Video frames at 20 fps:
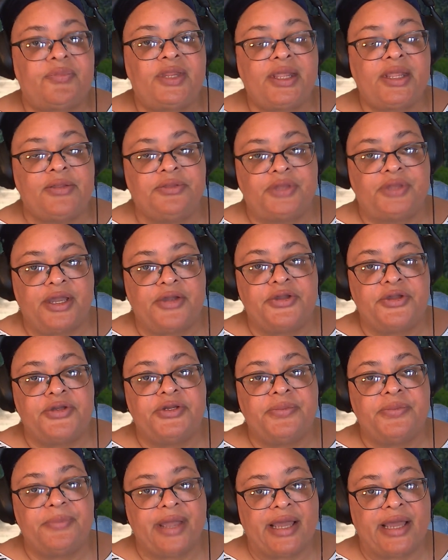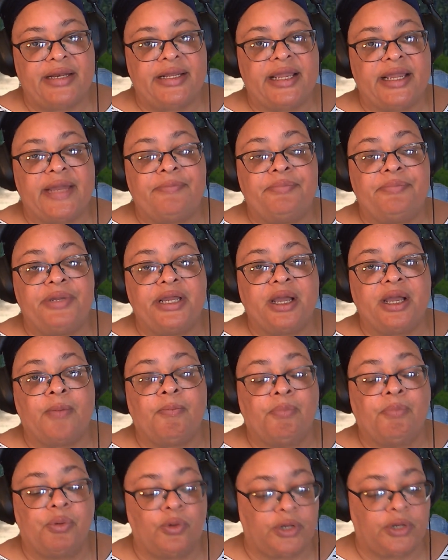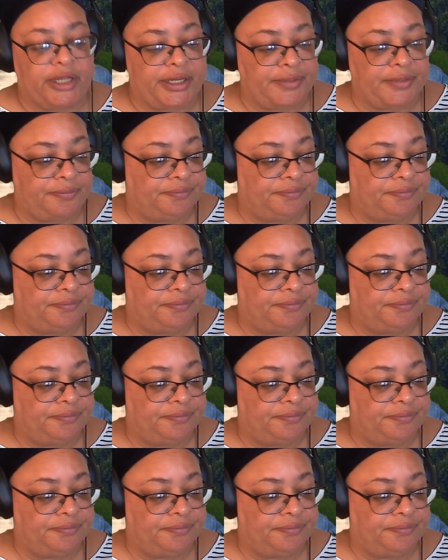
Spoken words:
There you're demanding and being a bully.